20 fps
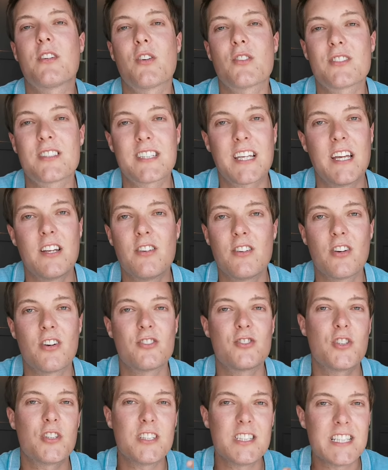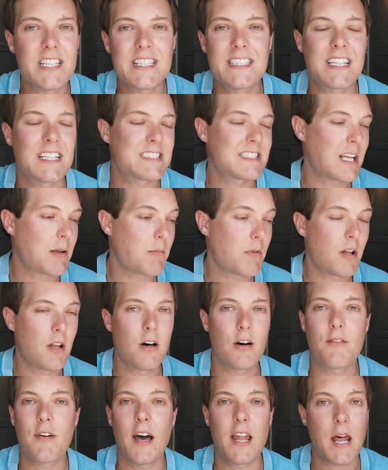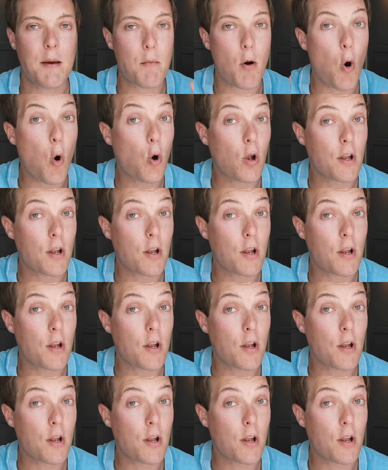that your skin does. It needs that same love, and I'm